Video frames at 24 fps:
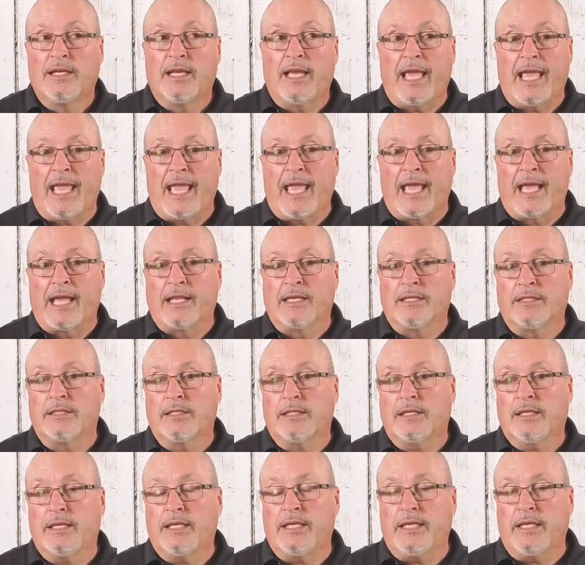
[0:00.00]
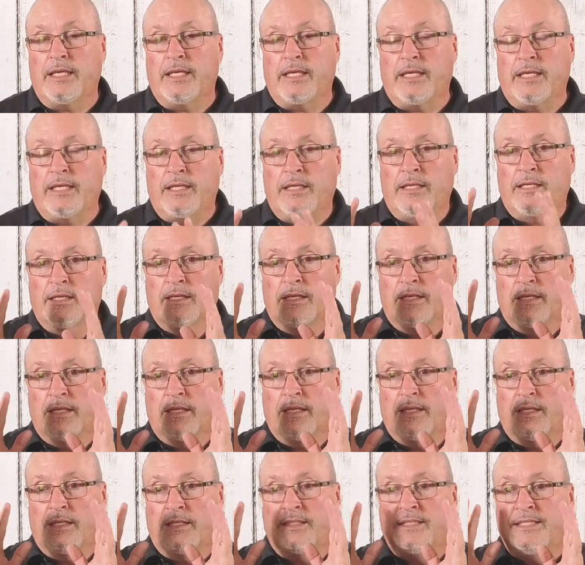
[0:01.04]
And he
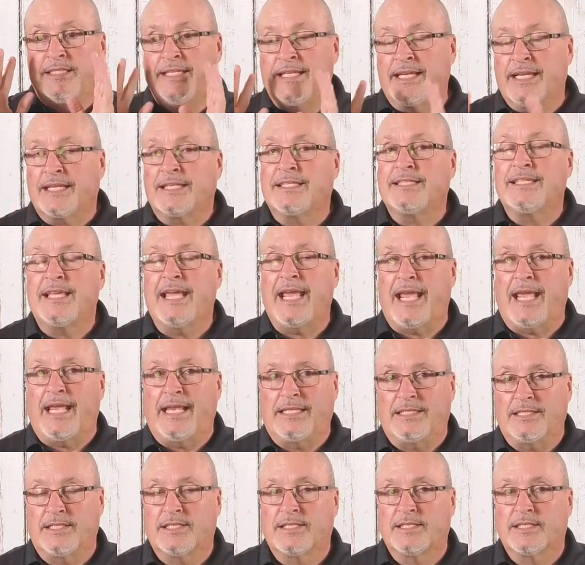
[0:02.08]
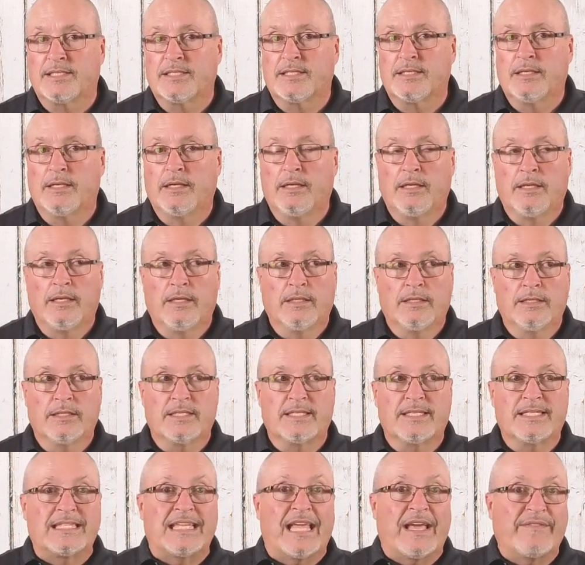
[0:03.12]
dictates
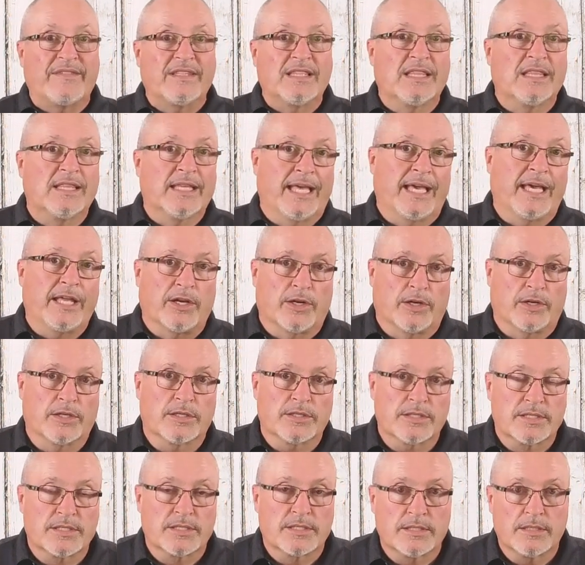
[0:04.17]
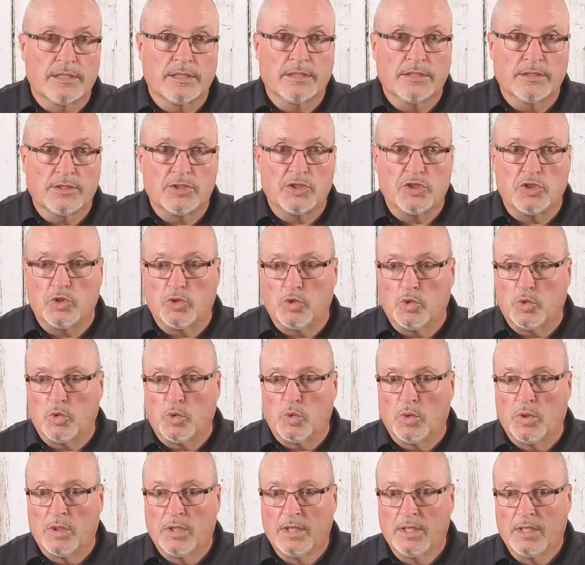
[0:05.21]
7 letters
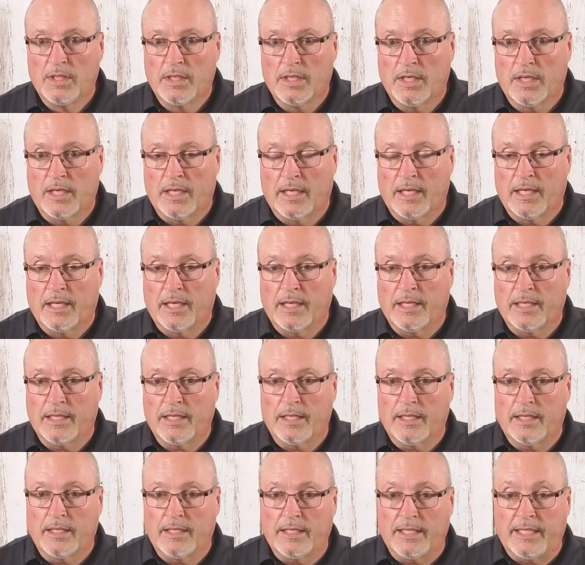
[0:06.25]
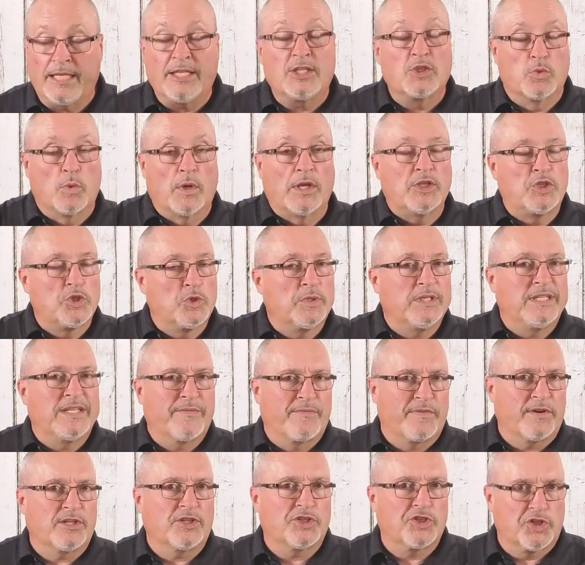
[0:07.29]
to each one to a
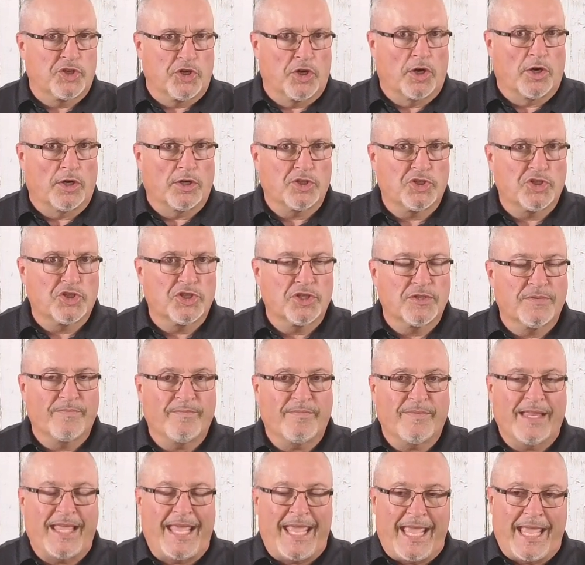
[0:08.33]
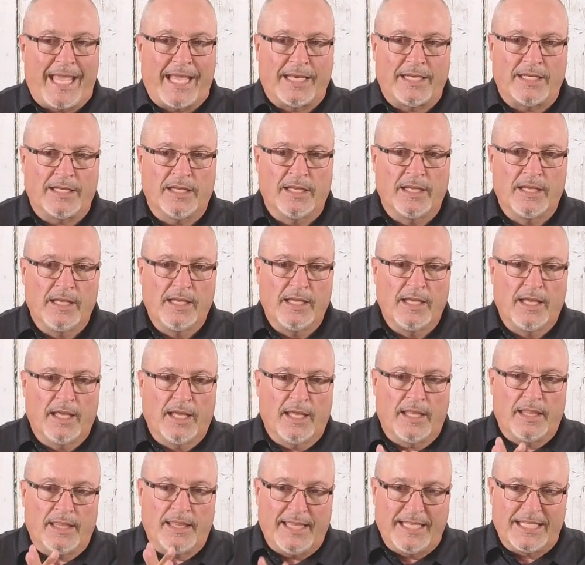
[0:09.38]
different church. And
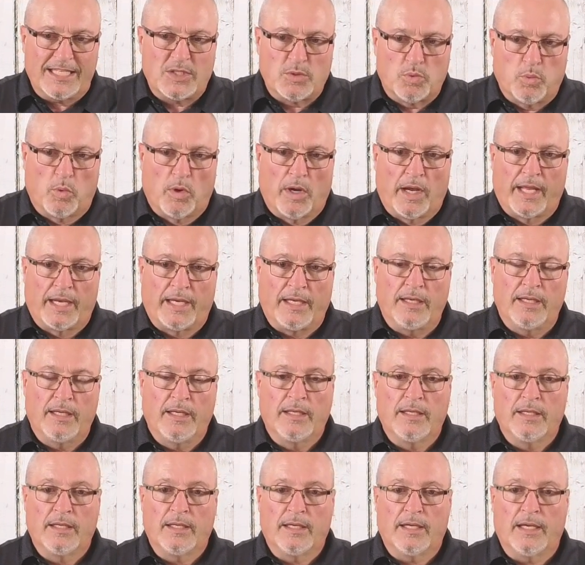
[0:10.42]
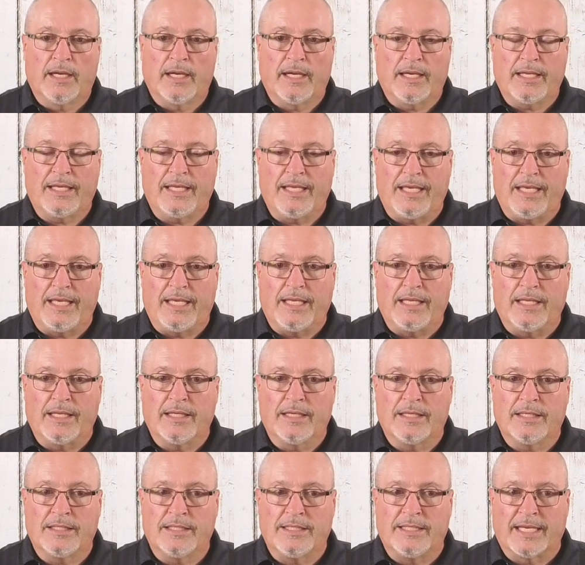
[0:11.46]
this one he
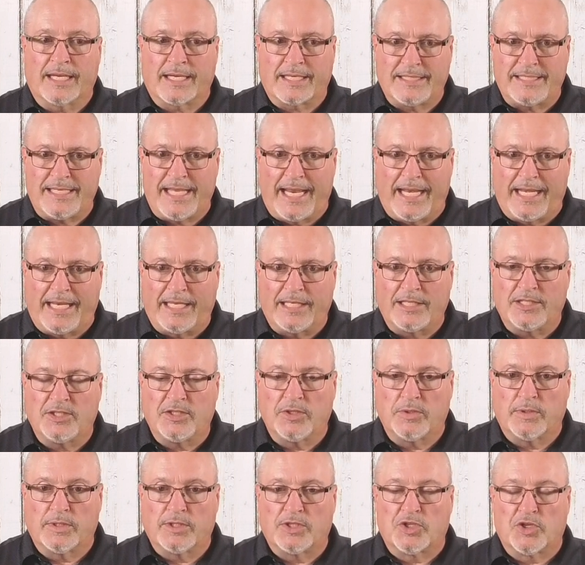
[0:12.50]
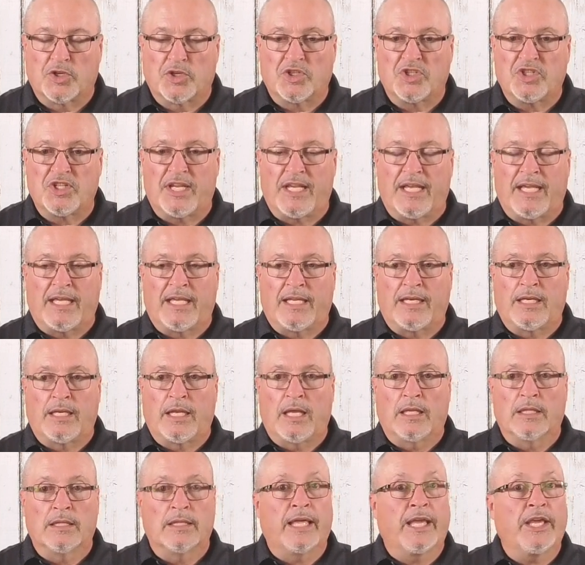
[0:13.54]
dictated to a church in
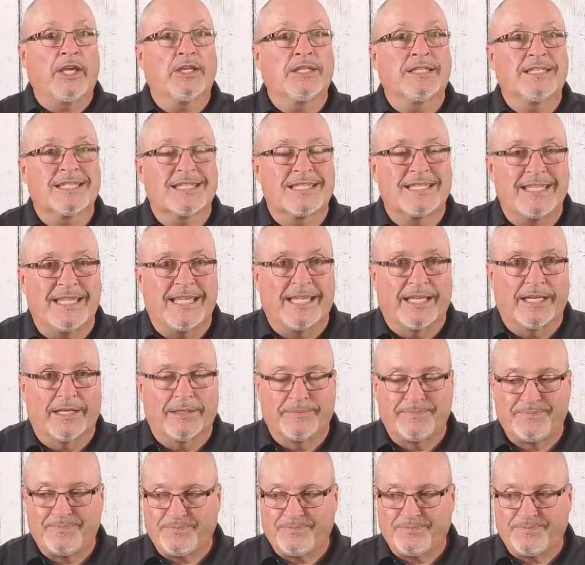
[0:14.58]
Laodicea.